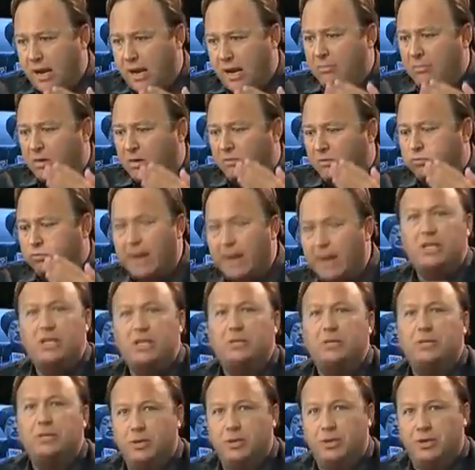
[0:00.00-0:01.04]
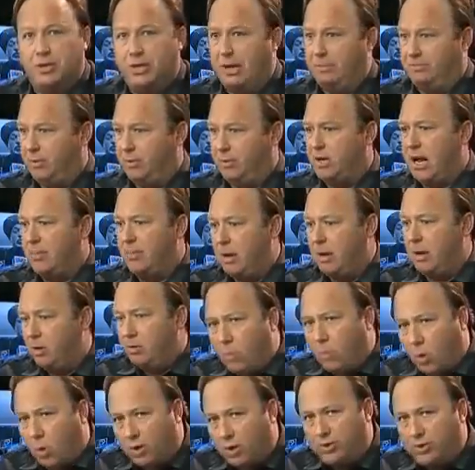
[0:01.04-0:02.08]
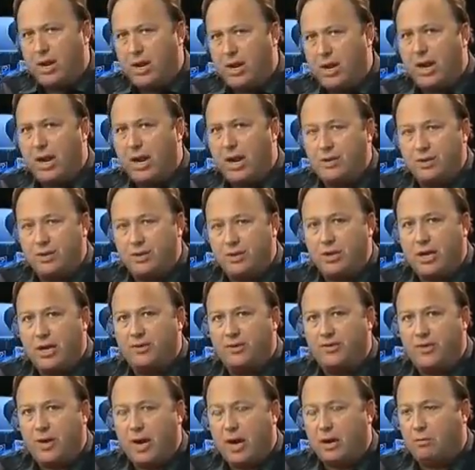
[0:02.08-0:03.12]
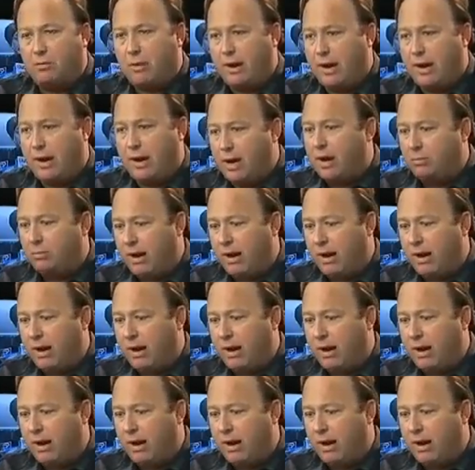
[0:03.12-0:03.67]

In a game of brinksmanship, they're coming in with more sanctions against Iran.